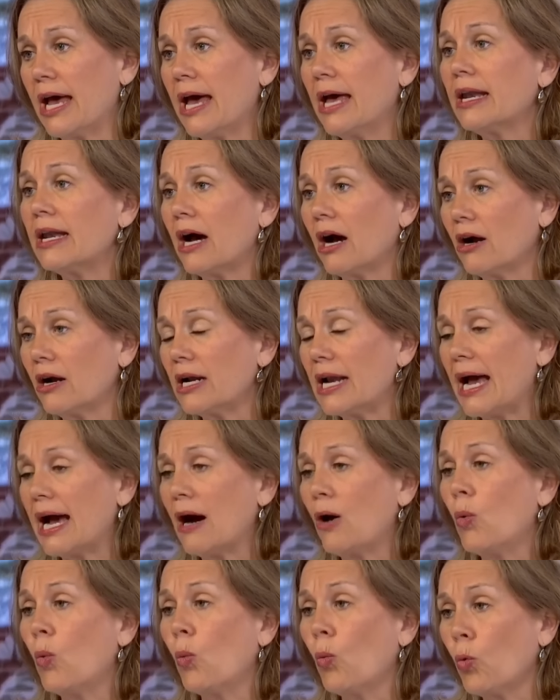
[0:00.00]
and are
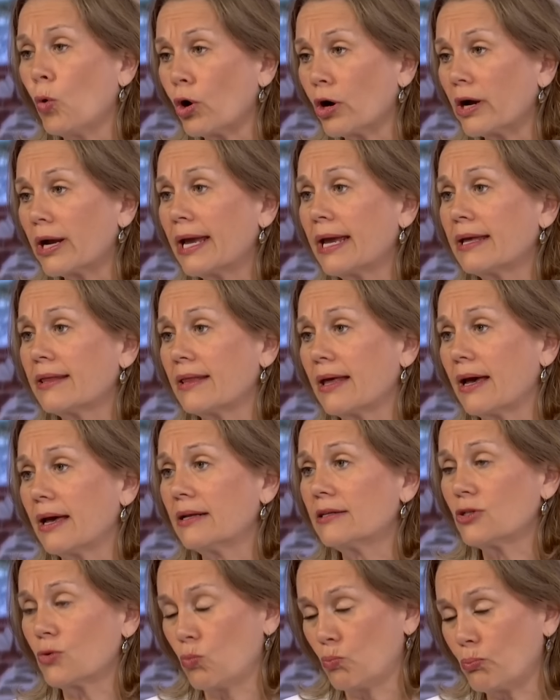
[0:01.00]
now working
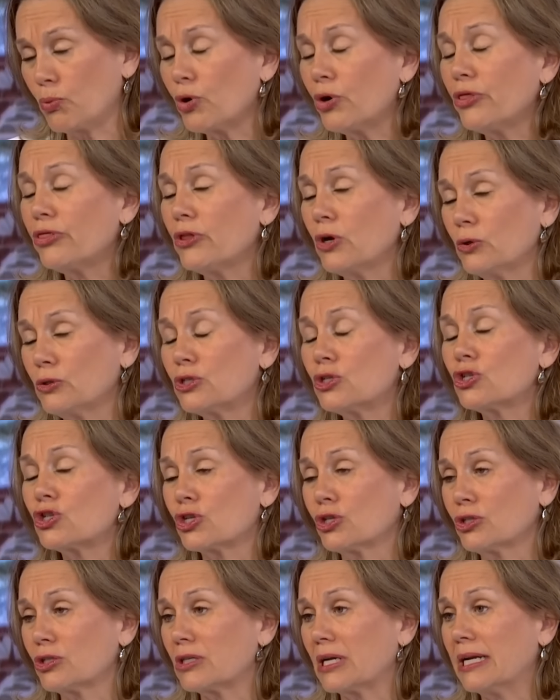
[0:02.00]
that, to put those
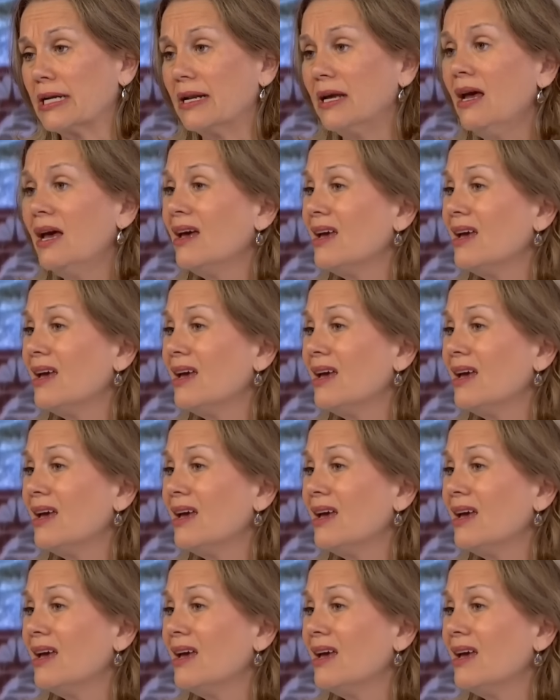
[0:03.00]
children